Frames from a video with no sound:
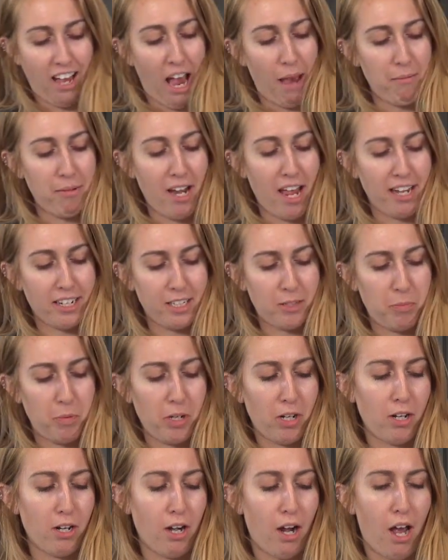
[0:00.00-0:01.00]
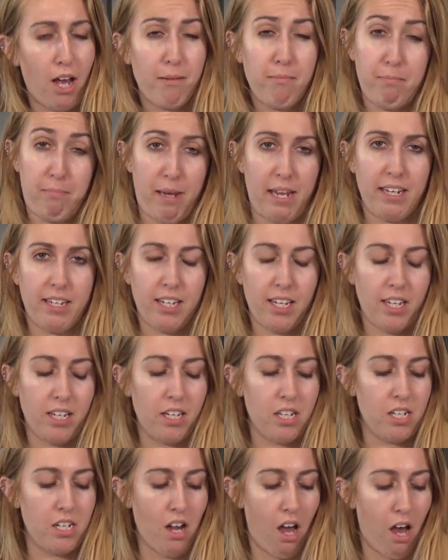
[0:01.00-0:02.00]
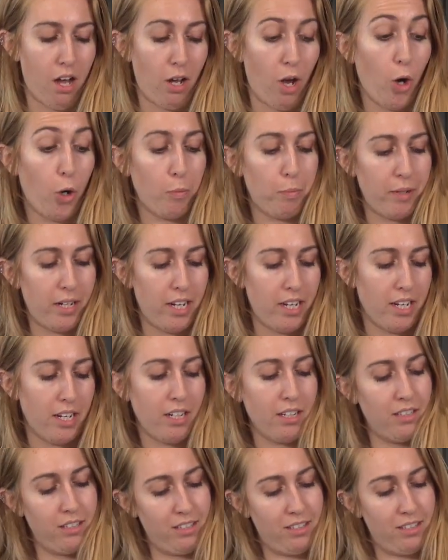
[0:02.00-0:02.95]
I'm an expert on baking, not opening,